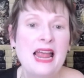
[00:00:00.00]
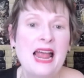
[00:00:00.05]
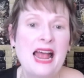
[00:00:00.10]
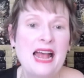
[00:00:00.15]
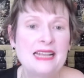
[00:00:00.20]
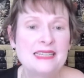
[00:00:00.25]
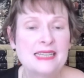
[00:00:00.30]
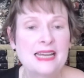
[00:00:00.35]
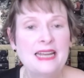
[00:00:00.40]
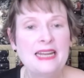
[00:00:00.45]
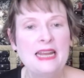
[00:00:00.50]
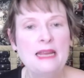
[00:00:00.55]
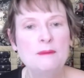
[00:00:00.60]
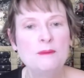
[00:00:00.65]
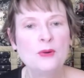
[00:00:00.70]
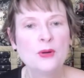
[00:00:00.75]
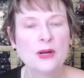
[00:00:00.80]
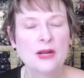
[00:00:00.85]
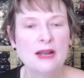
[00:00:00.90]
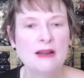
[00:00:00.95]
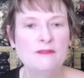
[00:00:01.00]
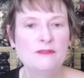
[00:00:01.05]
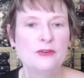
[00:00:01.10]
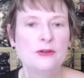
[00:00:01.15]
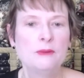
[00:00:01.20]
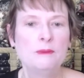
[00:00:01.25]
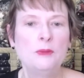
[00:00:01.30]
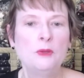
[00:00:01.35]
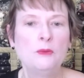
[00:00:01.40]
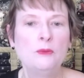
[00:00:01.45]
As I get more
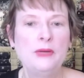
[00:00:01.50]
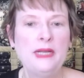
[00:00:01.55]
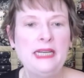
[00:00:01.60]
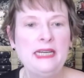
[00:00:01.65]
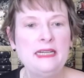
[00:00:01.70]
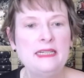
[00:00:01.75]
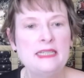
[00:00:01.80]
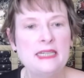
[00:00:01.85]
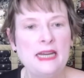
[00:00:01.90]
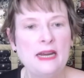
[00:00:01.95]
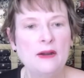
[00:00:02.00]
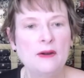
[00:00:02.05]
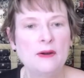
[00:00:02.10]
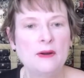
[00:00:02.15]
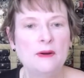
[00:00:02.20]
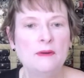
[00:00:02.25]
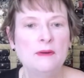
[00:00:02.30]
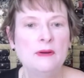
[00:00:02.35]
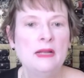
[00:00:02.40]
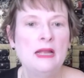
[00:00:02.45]
comfortable reading tarot,